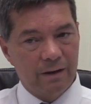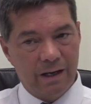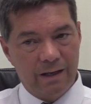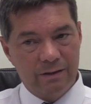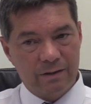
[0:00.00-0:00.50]

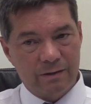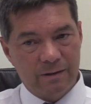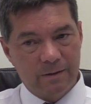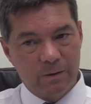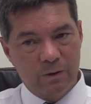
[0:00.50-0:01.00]
And
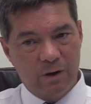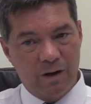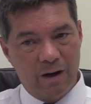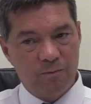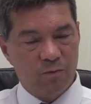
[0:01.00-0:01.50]

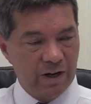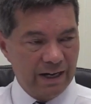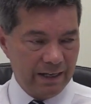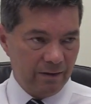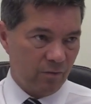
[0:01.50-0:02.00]
I'm
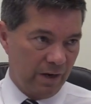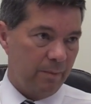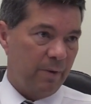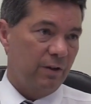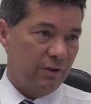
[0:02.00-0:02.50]
really,
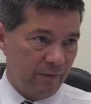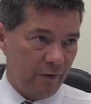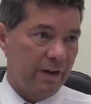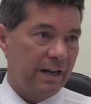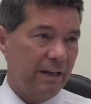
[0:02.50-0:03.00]
really personally
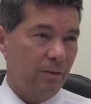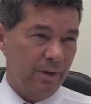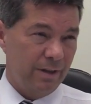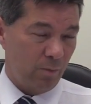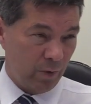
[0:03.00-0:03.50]
very keen that
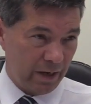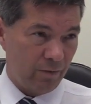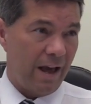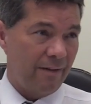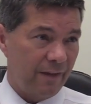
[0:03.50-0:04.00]
we
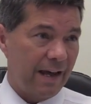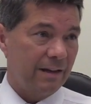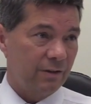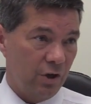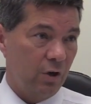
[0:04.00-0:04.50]
don't have
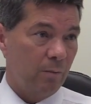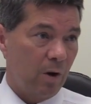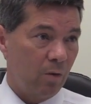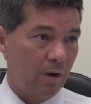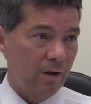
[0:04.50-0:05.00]
that
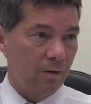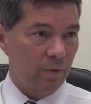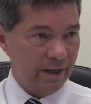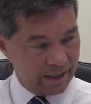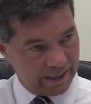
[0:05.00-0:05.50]
turmoil.
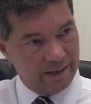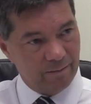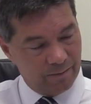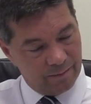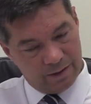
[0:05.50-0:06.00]
We
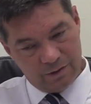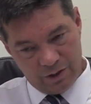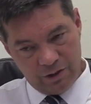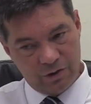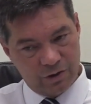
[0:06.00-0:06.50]

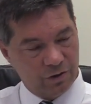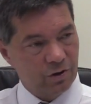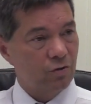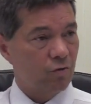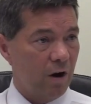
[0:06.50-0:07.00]
continue
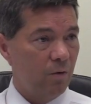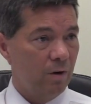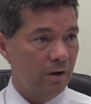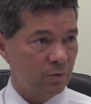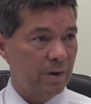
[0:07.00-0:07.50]
to
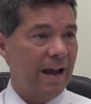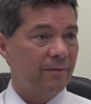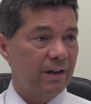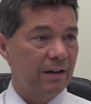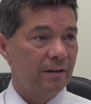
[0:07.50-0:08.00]
grow as we
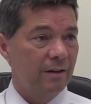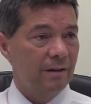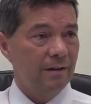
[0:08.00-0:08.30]
have done.